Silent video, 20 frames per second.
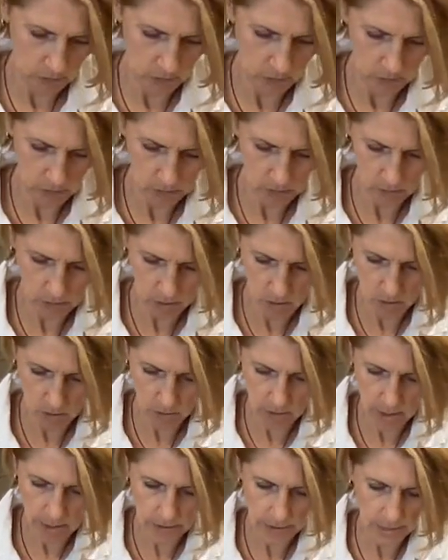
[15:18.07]
So
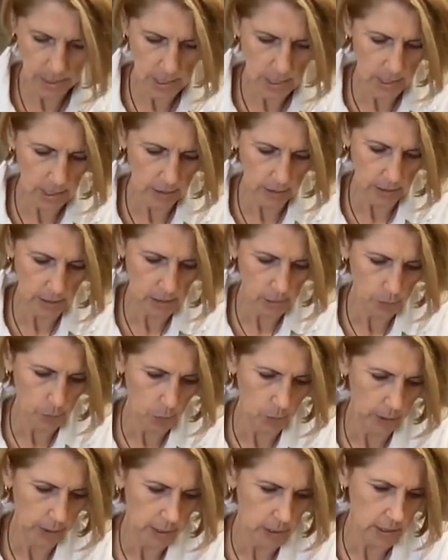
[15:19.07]
I think at this
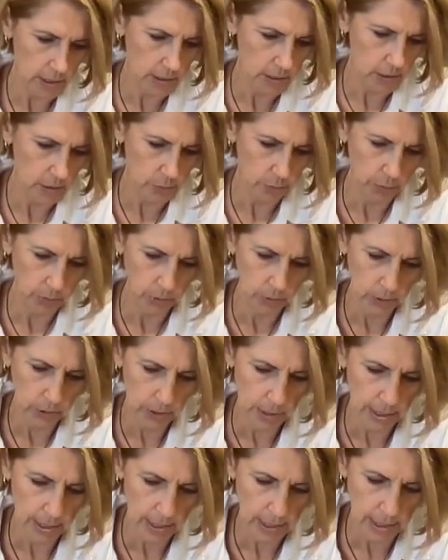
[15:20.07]
point, this is
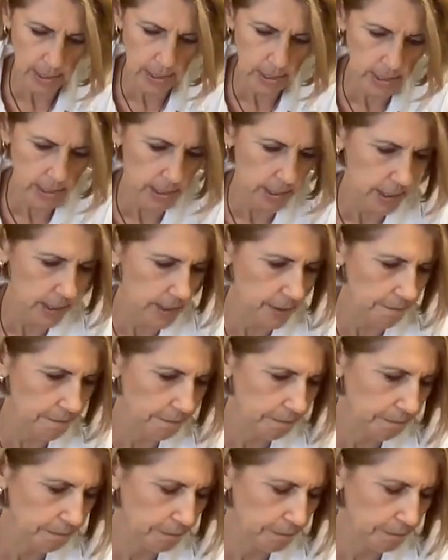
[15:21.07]
pretty good.